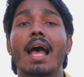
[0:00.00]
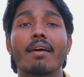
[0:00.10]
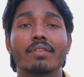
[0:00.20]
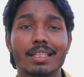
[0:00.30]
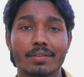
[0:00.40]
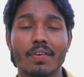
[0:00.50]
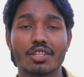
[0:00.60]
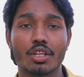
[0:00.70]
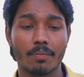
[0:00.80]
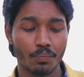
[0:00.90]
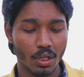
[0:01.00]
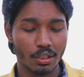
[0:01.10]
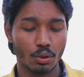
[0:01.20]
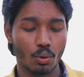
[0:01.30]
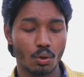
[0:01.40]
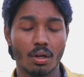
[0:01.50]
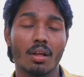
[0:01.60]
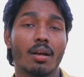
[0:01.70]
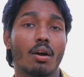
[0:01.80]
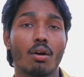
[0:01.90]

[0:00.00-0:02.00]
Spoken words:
not have this function. So